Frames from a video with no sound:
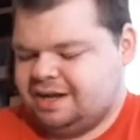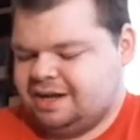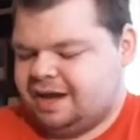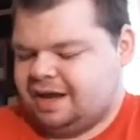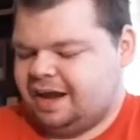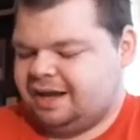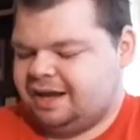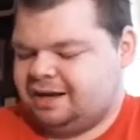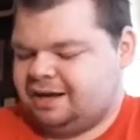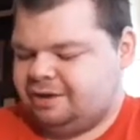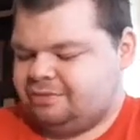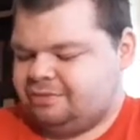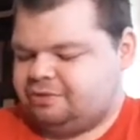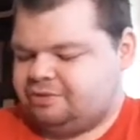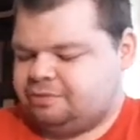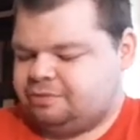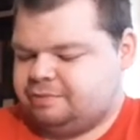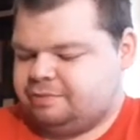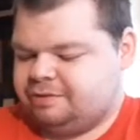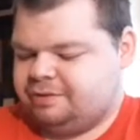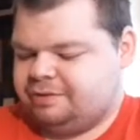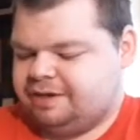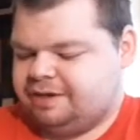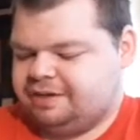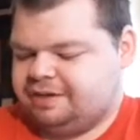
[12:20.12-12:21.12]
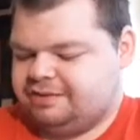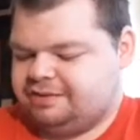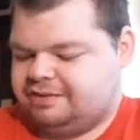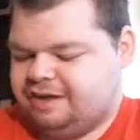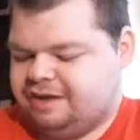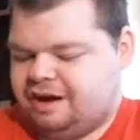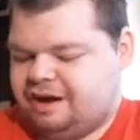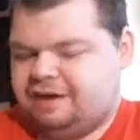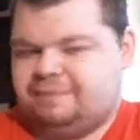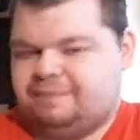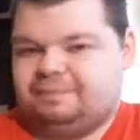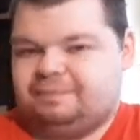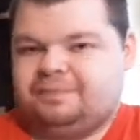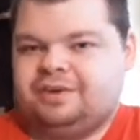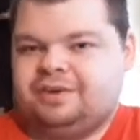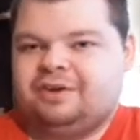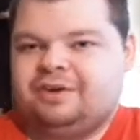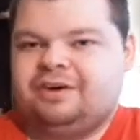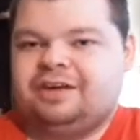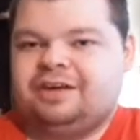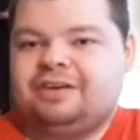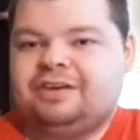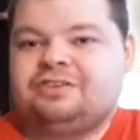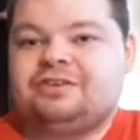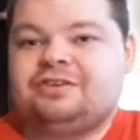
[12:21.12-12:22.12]
you know, this movie is not
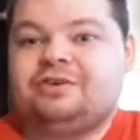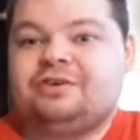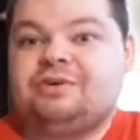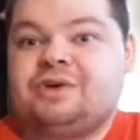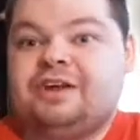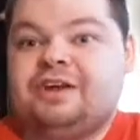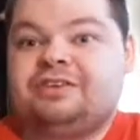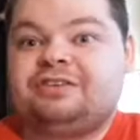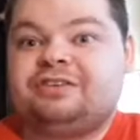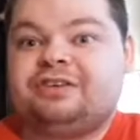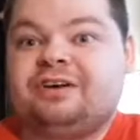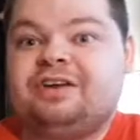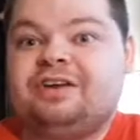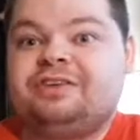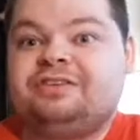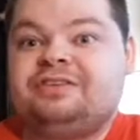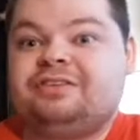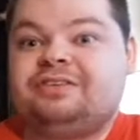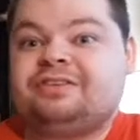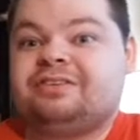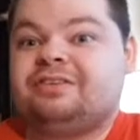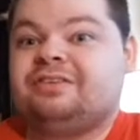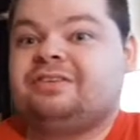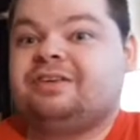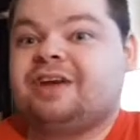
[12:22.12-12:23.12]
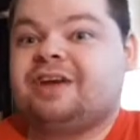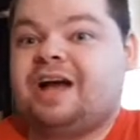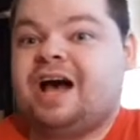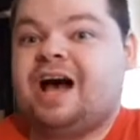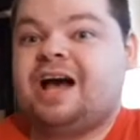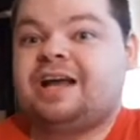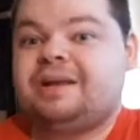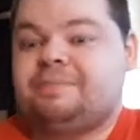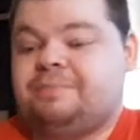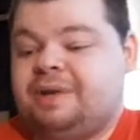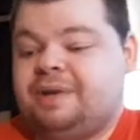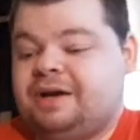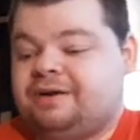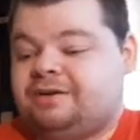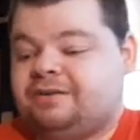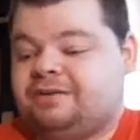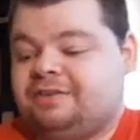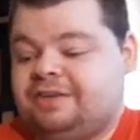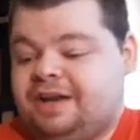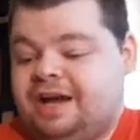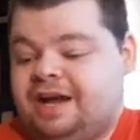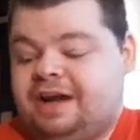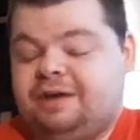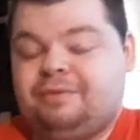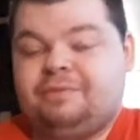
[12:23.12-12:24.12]
like it's kind of better
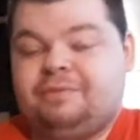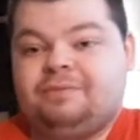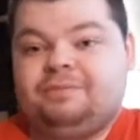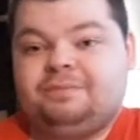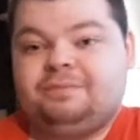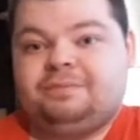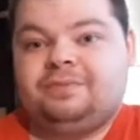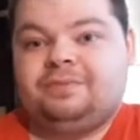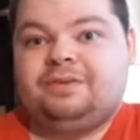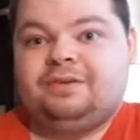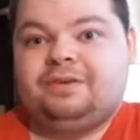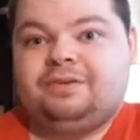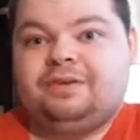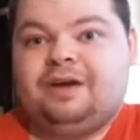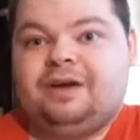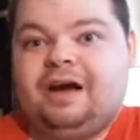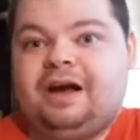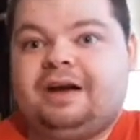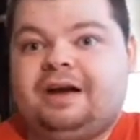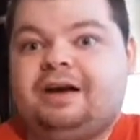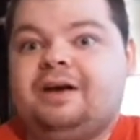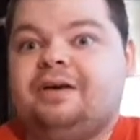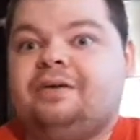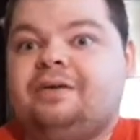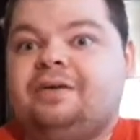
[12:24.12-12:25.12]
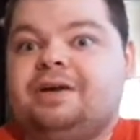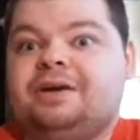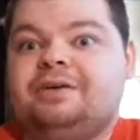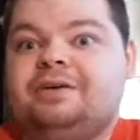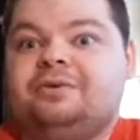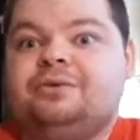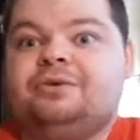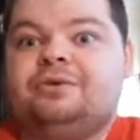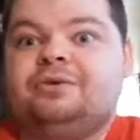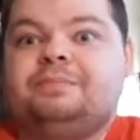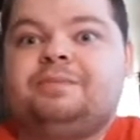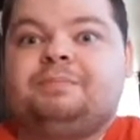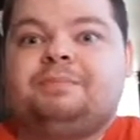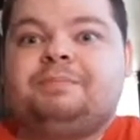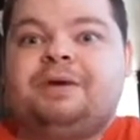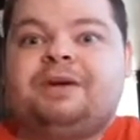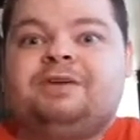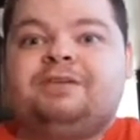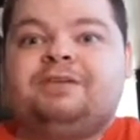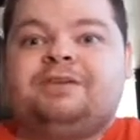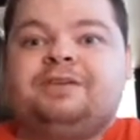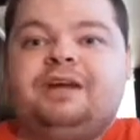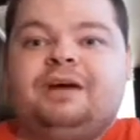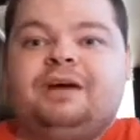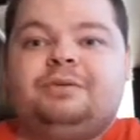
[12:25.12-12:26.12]
than how I like it a little bit
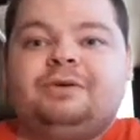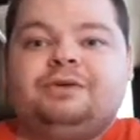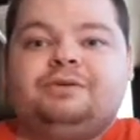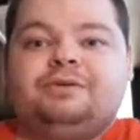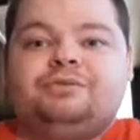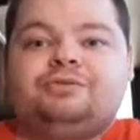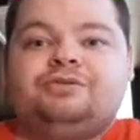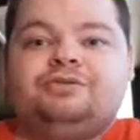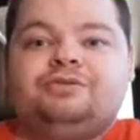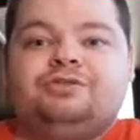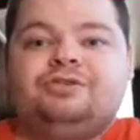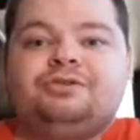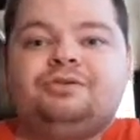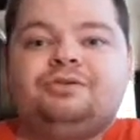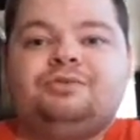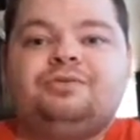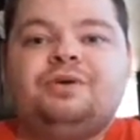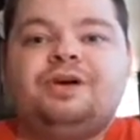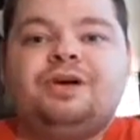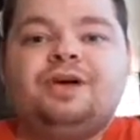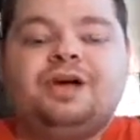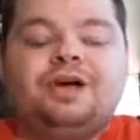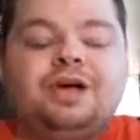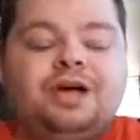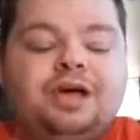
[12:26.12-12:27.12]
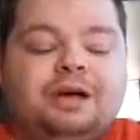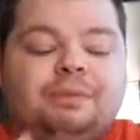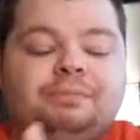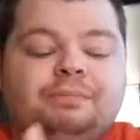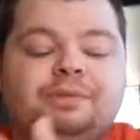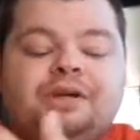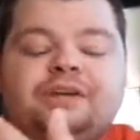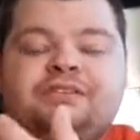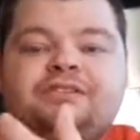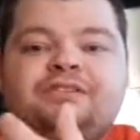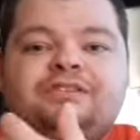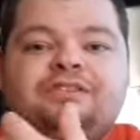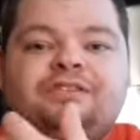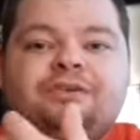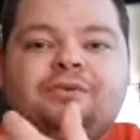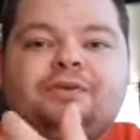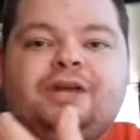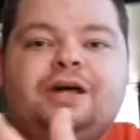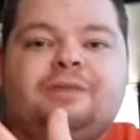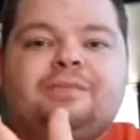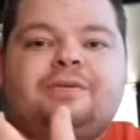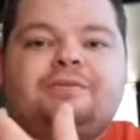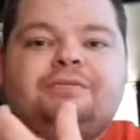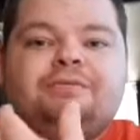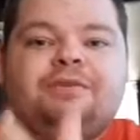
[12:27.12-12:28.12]
better than how it used to, but it's still
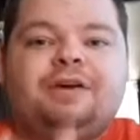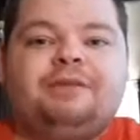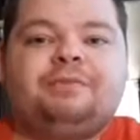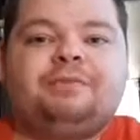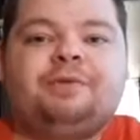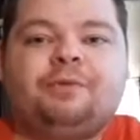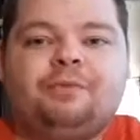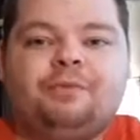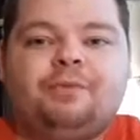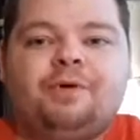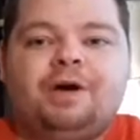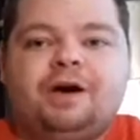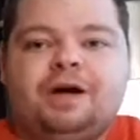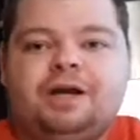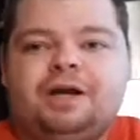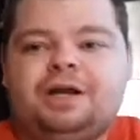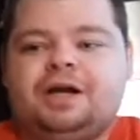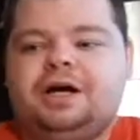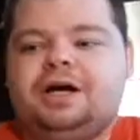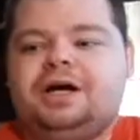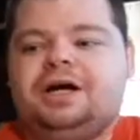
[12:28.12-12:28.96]
not my favorite one.